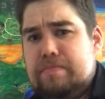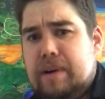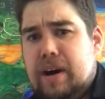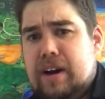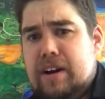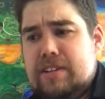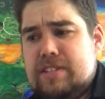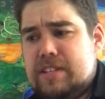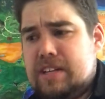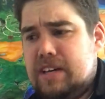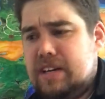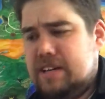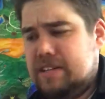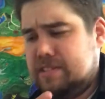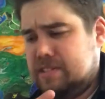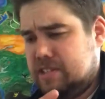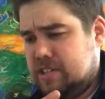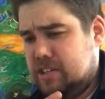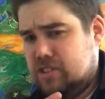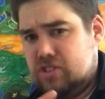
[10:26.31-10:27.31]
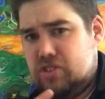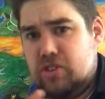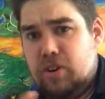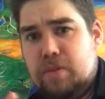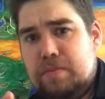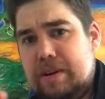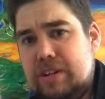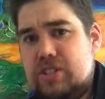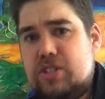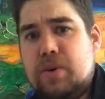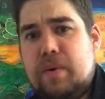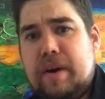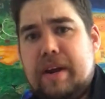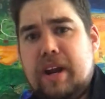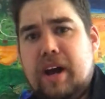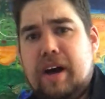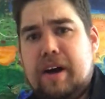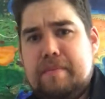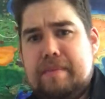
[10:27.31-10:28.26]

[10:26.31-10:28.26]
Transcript: parts because there's so much going on.